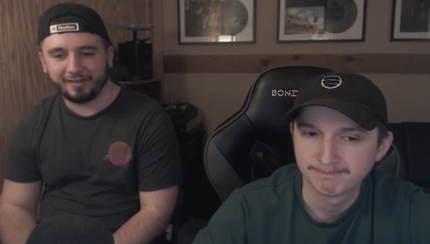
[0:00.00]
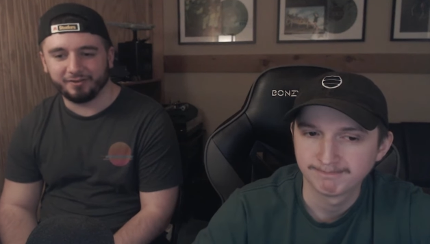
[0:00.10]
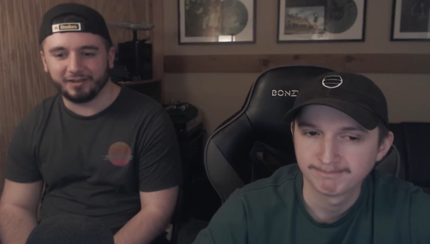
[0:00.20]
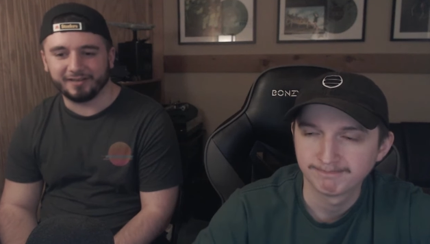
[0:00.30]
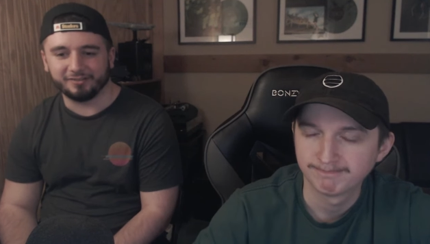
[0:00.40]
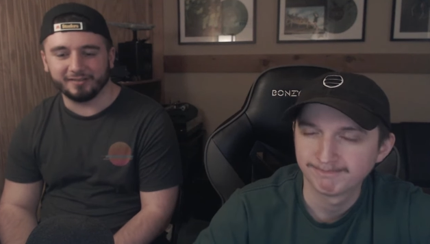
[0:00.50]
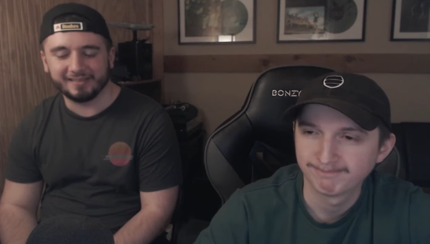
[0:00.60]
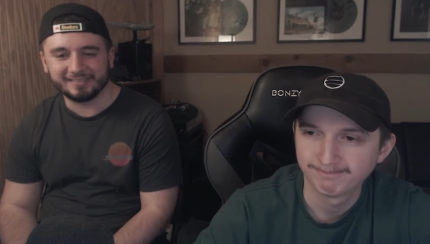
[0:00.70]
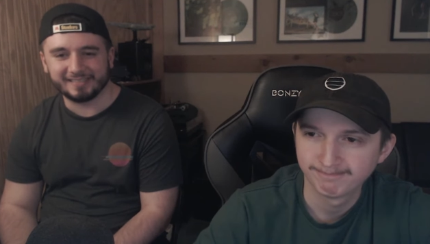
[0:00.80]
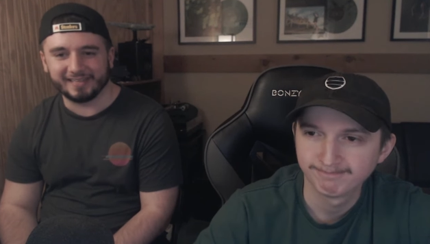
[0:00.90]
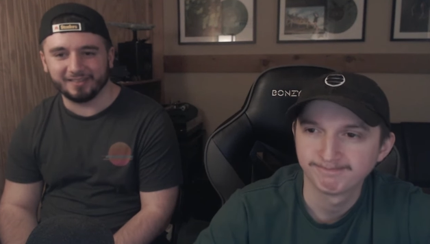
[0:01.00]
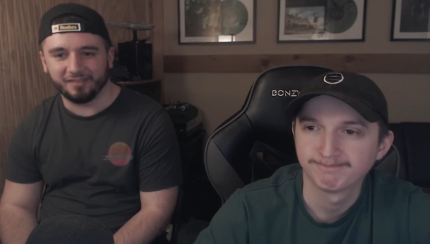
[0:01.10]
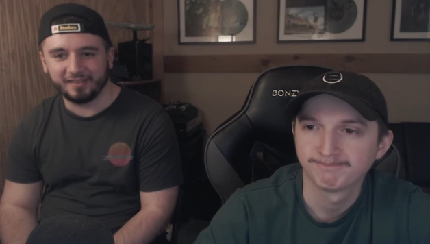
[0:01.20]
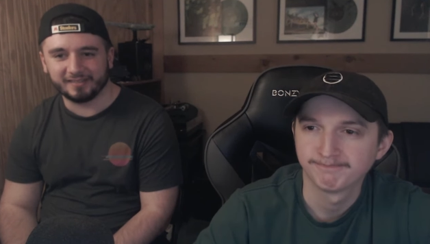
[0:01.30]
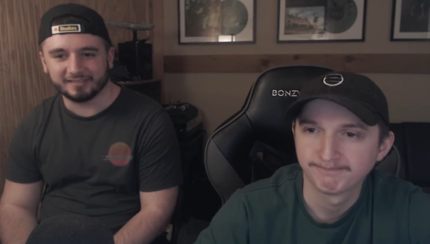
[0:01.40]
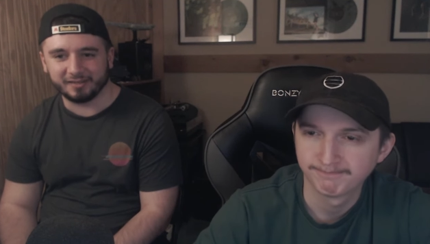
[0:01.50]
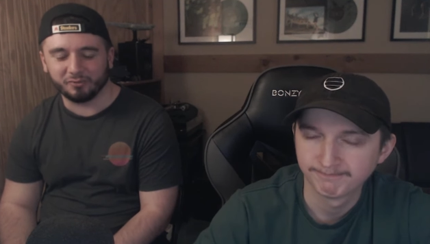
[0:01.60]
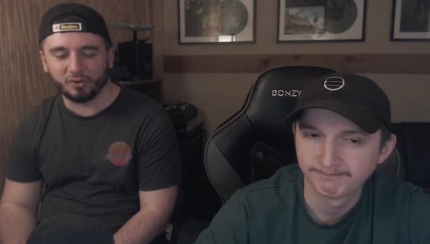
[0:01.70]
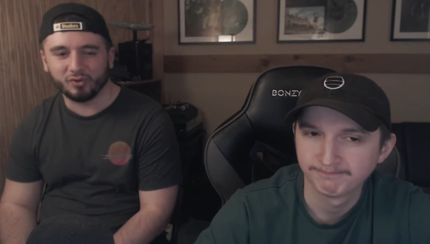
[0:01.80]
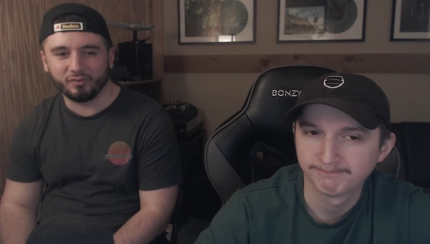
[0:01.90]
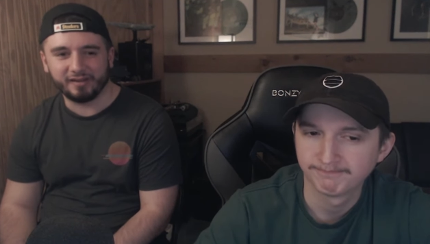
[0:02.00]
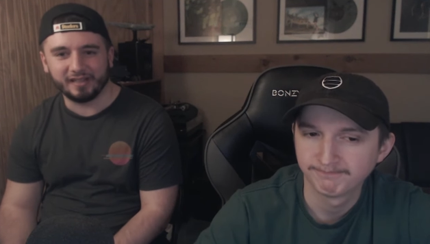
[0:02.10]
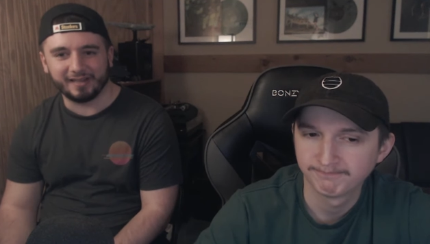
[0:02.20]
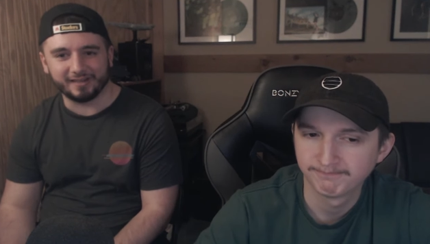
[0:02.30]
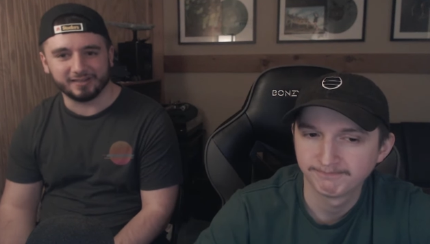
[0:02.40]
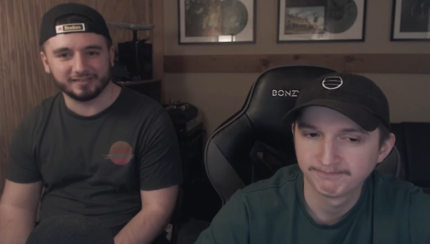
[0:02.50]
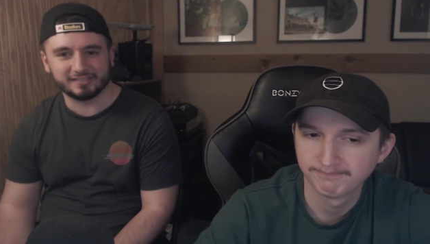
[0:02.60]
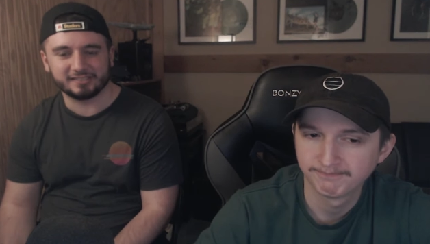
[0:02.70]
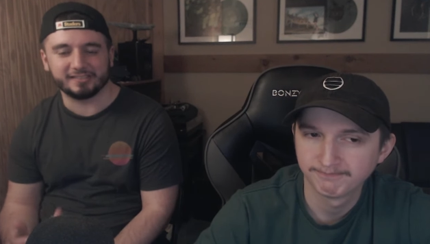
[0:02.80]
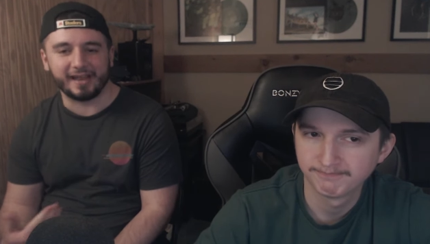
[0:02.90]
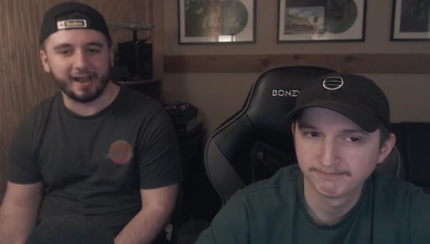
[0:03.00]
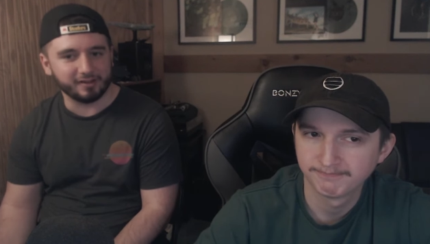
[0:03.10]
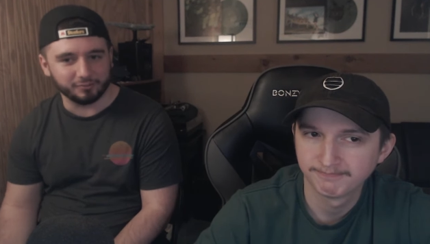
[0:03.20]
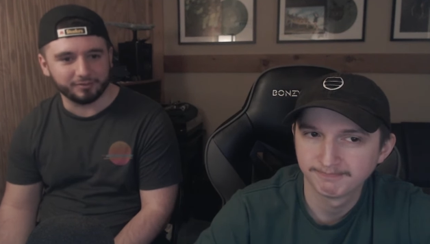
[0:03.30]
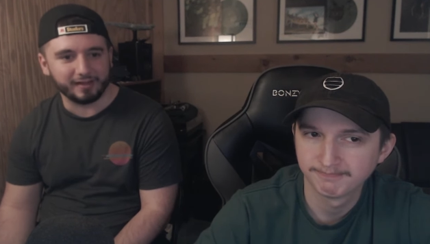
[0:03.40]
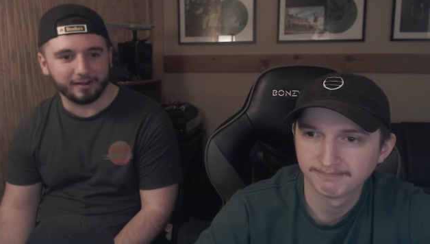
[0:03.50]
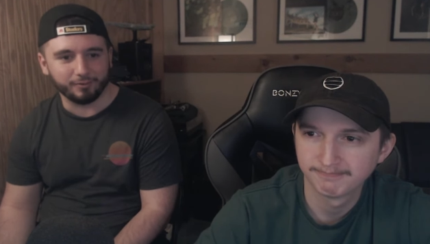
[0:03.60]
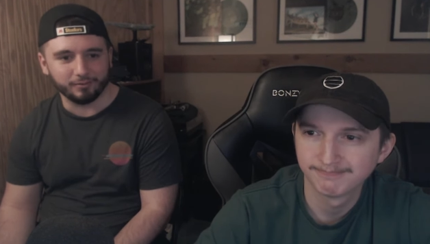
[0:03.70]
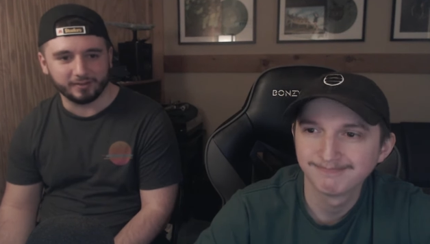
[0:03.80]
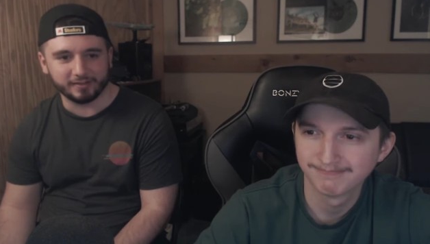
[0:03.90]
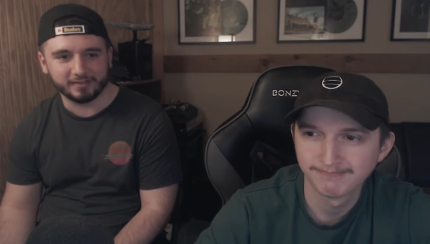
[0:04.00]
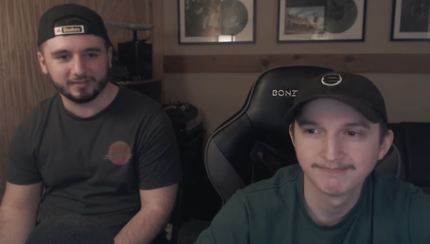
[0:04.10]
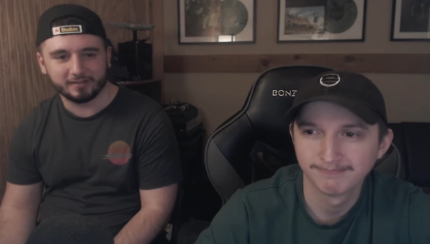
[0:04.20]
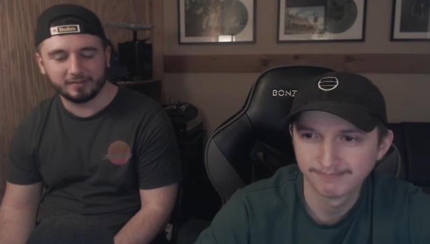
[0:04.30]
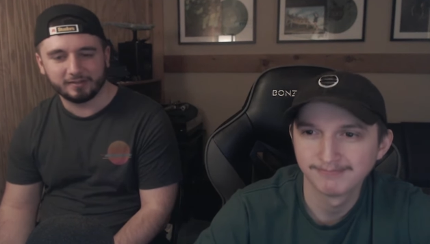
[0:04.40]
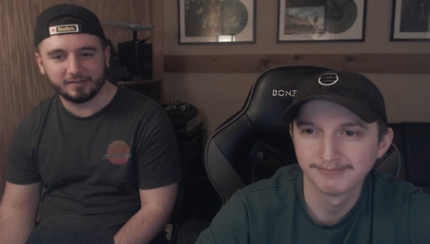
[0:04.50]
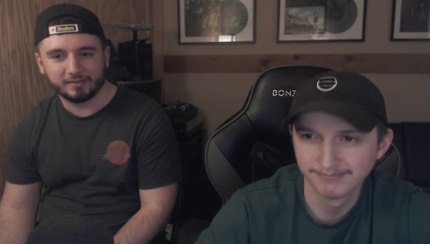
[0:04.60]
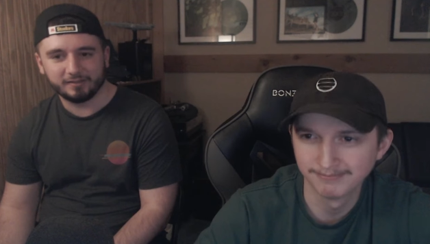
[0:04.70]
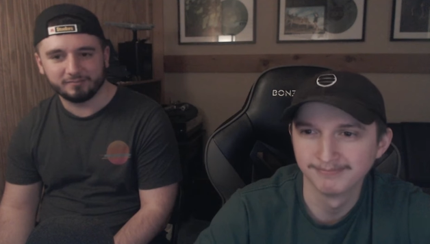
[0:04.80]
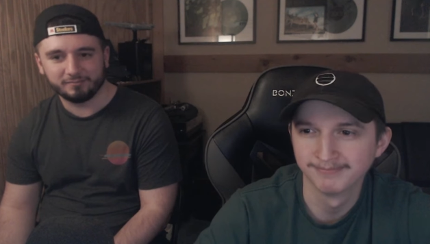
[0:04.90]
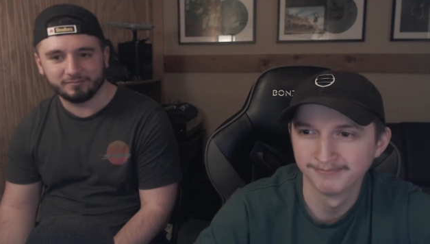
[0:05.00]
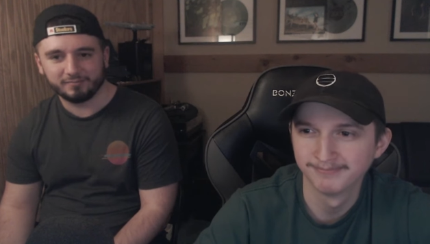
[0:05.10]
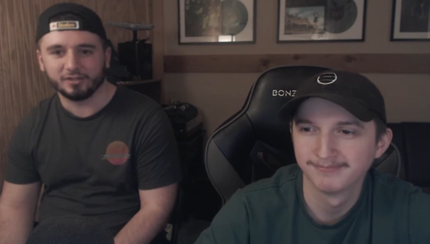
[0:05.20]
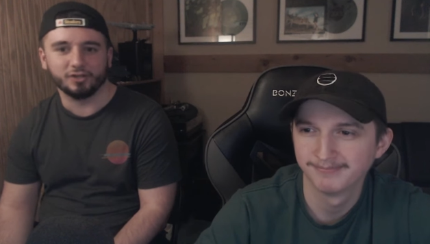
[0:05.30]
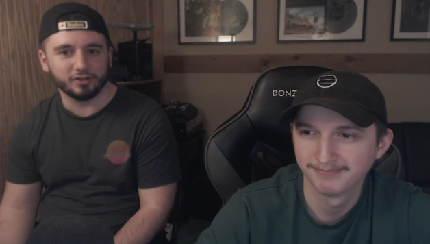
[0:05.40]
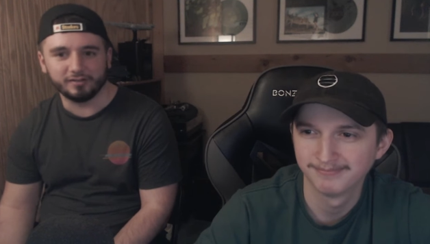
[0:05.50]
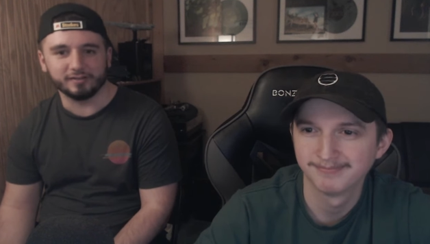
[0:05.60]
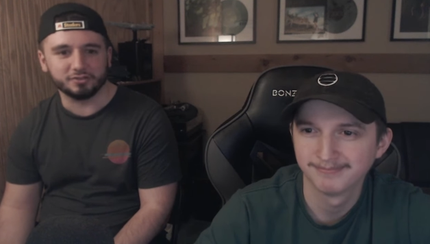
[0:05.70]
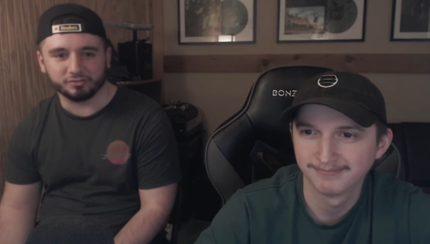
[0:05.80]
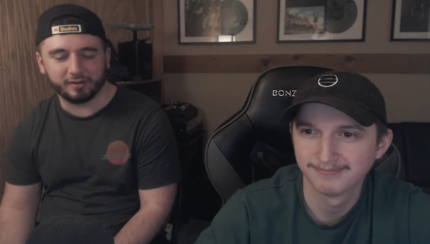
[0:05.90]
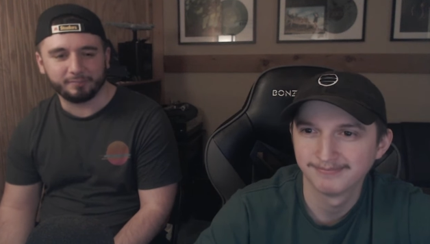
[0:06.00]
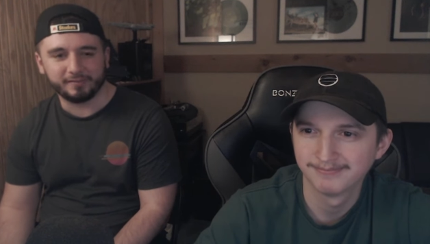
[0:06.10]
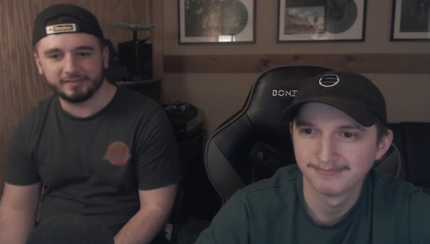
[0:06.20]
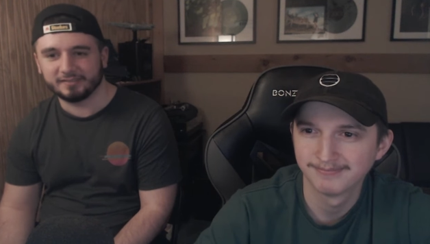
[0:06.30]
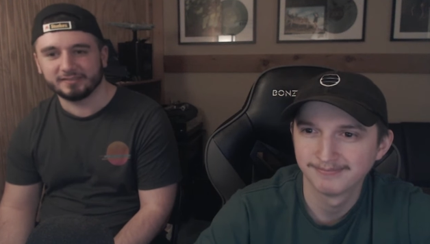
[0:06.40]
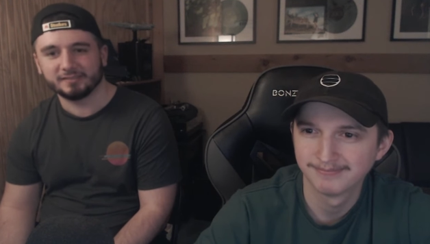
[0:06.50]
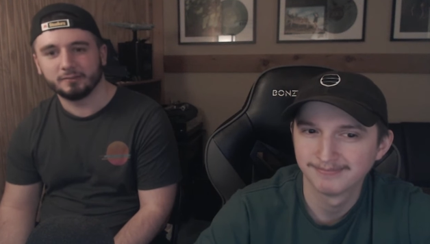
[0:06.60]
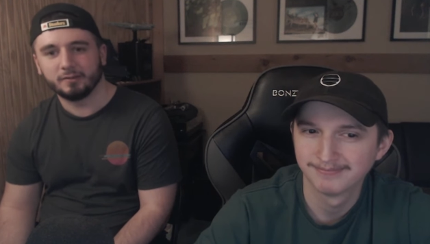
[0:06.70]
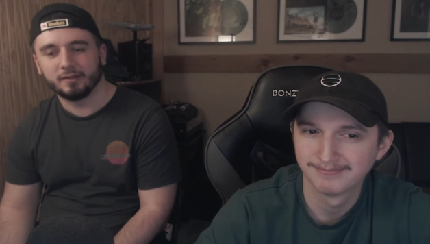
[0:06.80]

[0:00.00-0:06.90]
Speaker 1: I don't know, on a list like this, like we're already like stacked with how like mm-hmm. good the drip is.